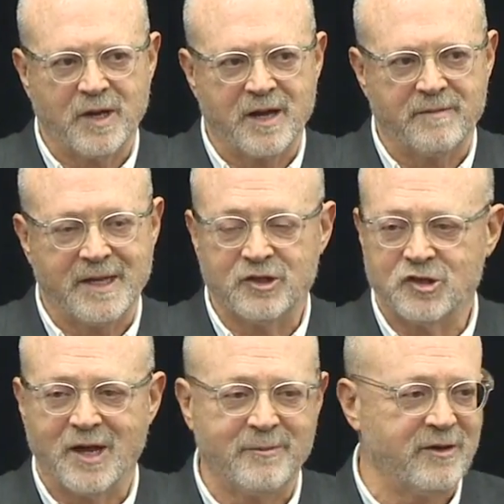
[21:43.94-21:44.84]
uh, and this
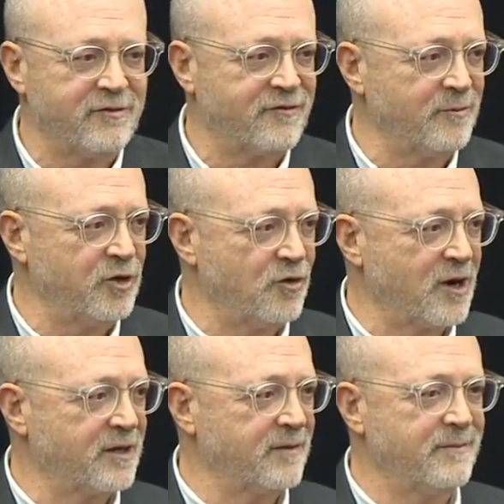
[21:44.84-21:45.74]
how many of you from New
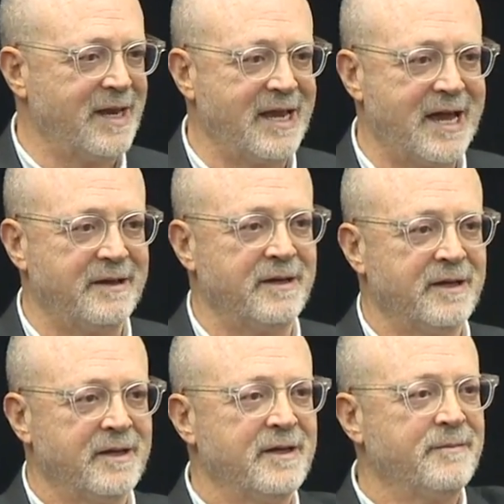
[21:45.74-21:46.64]
York? Manhattan.
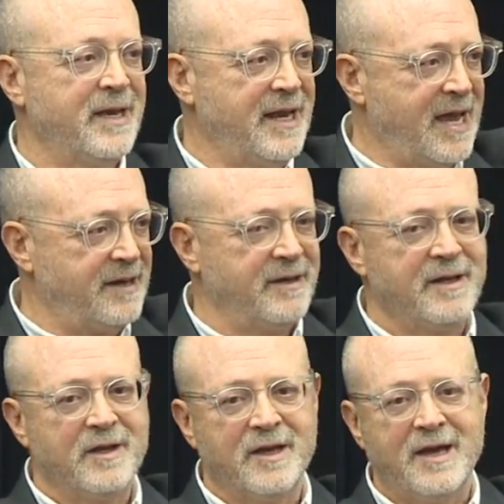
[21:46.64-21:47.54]
Manhattan
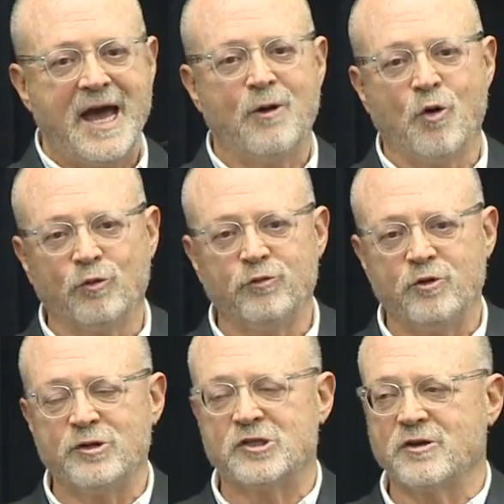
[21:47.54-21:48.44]
how old were
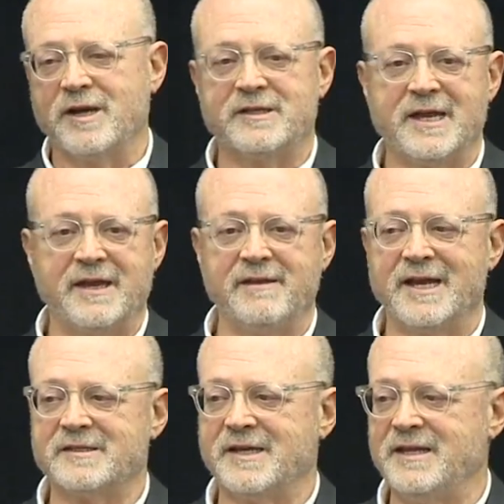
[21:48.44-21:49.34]
you when we started taking
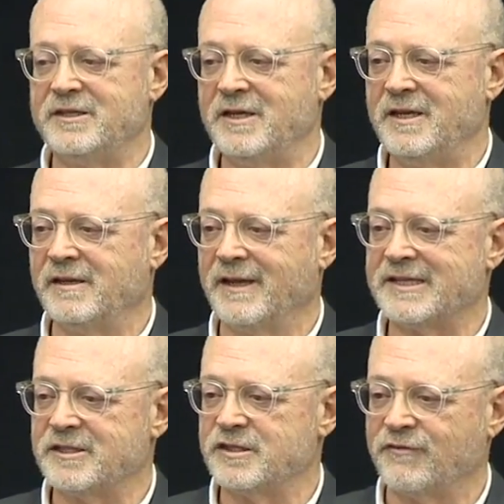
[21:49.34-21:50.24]
the SAT
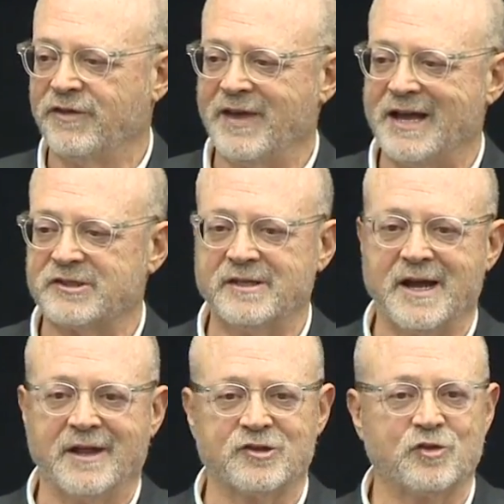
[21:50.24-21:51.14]
lessons for
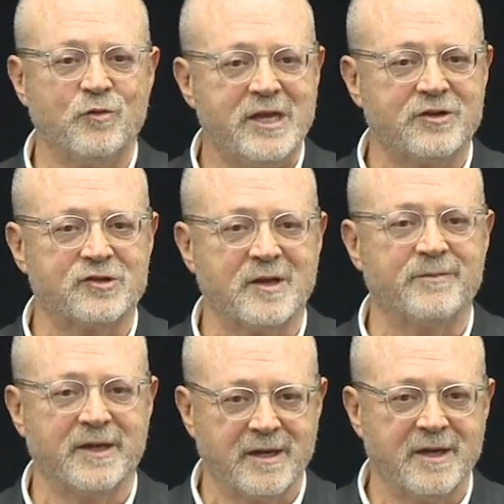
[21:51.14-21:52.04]
$1,000 a week or
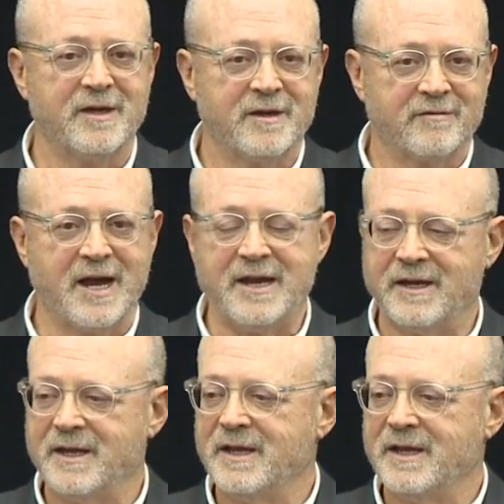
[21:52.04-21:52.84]
something, right?